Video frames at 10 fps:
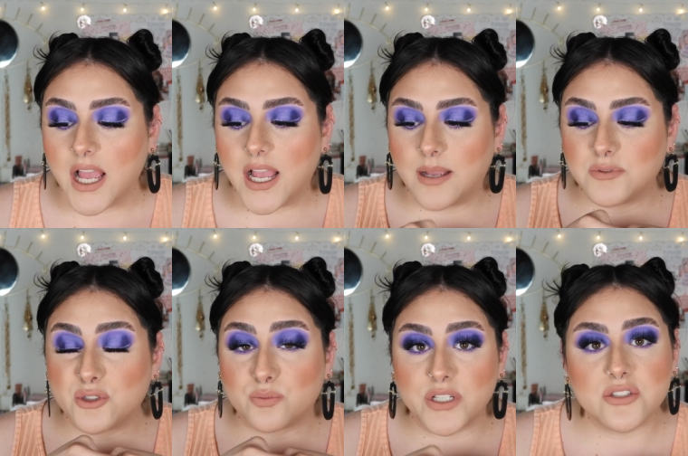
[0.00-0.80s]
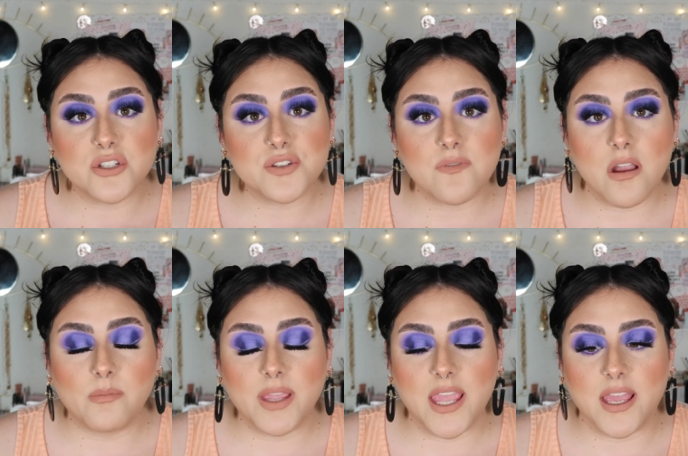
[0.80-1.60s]
um, to research
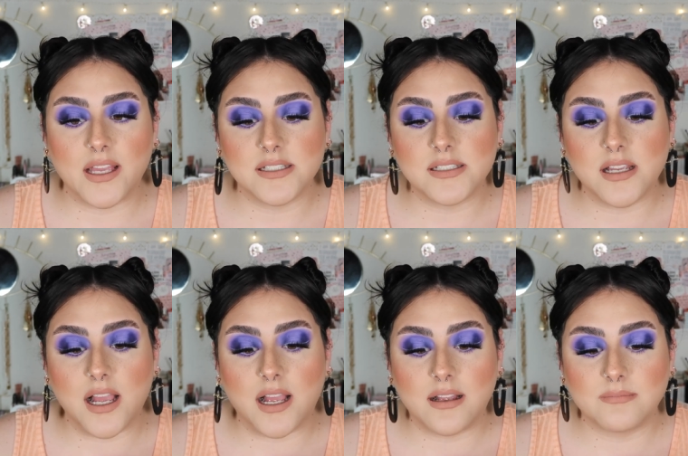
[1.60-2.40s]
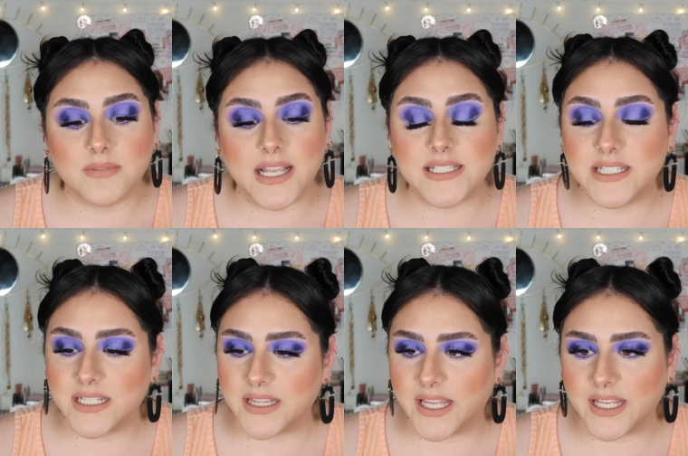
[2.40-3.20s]
from and um, i
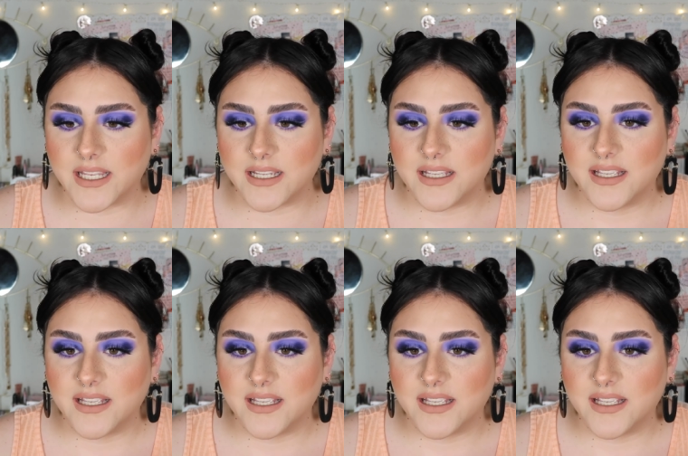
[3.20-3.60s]
did like